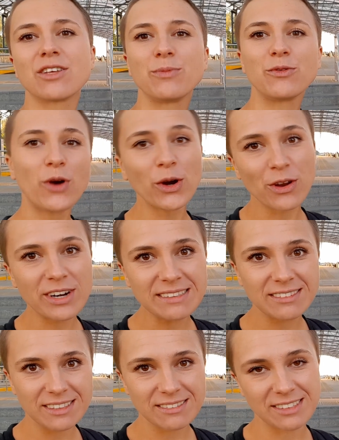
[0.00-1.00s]
So before
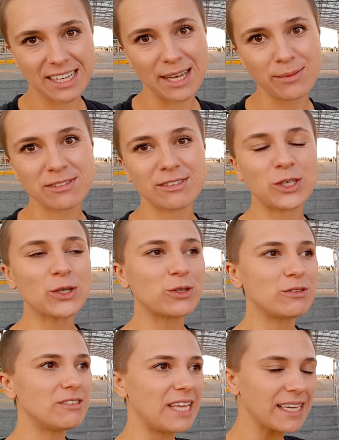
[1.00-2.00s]
quarantine times, you
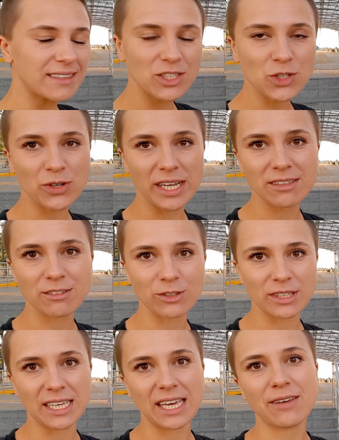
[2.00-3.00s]
could take the train
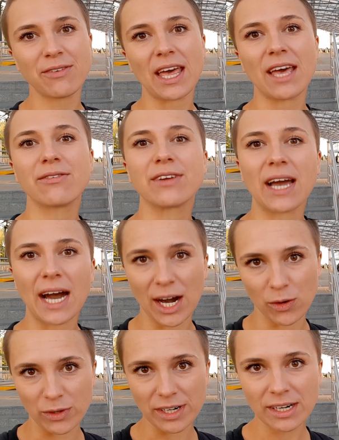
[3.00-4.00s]
to Kyiv every
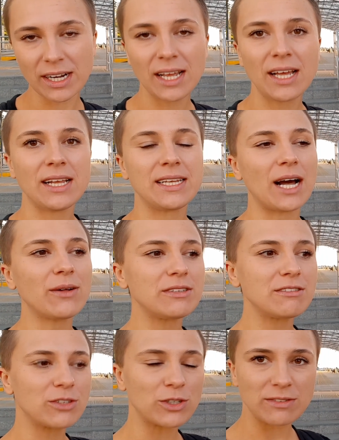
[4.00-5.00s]
hour. Now
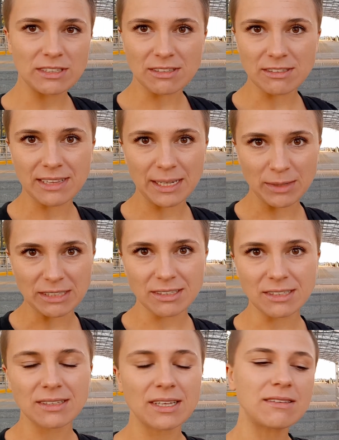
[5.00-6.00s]
the service is
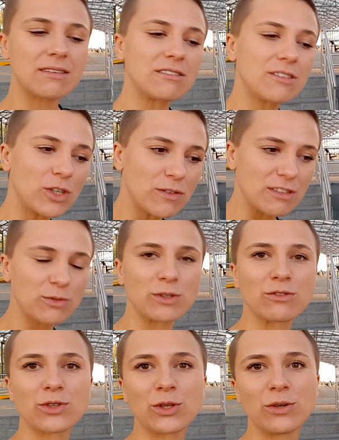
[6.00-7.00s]
limited. The service
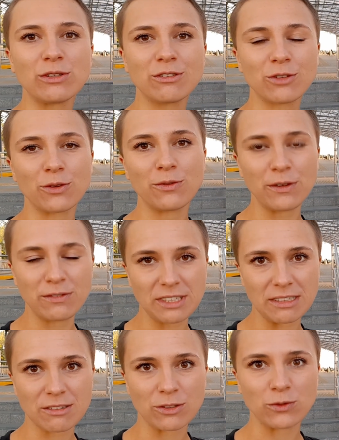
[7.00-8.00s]
was relaunched on
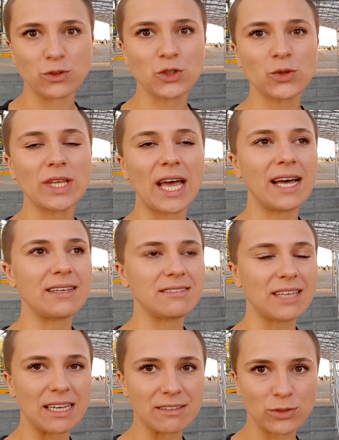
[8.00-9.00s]
15th of June,
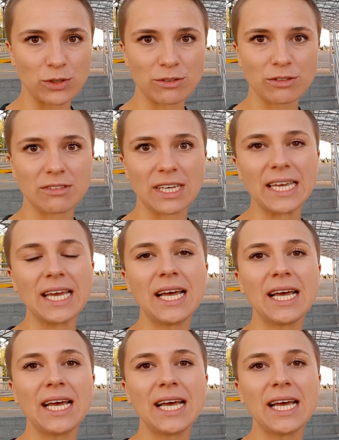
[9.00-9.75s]
and as for today,